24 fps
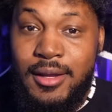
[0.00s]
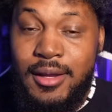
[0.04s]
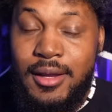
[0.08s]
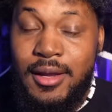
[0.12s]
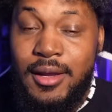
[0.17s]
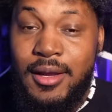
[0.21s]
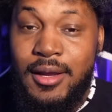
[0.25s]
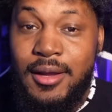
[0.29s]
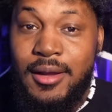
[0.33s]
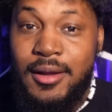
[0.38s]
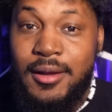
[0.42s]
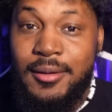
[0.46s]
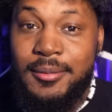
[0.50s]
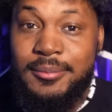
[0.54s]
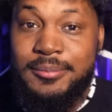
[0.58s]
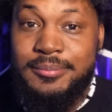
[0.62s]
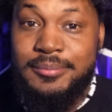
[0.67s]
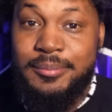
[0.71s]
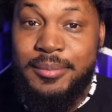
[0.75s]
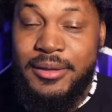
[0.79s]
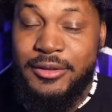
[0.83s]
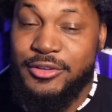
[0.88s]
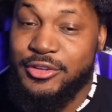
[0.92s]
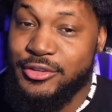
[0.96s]
Um,
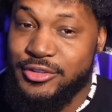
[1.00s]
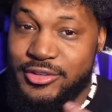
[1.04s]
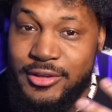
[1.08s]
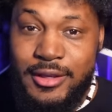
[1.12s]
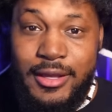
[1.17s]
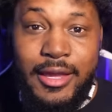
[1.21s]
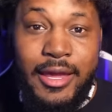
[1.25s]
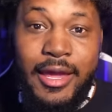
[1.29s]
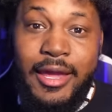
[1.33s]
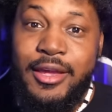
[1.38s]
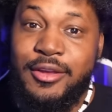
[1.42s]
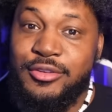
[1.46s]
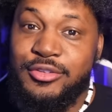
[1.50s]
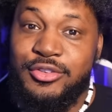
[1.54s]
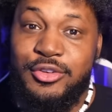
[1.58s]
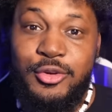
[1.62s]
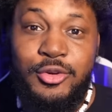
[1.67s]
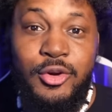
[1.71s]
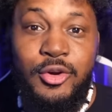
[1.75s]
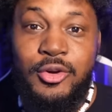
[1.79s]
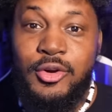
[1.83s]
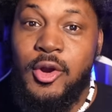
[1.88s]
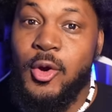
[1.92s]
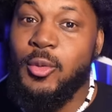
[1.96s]
but just in case you
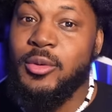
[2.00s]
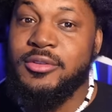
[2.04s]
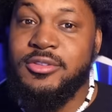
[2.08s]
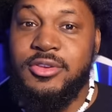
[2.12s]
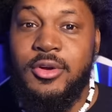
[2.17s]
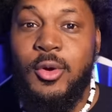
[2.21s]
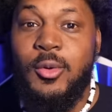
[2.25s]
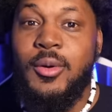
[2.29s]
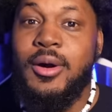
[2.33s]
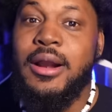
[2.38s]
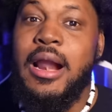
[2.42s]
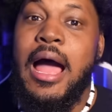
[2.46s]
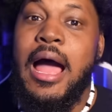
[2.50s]
don't know what's going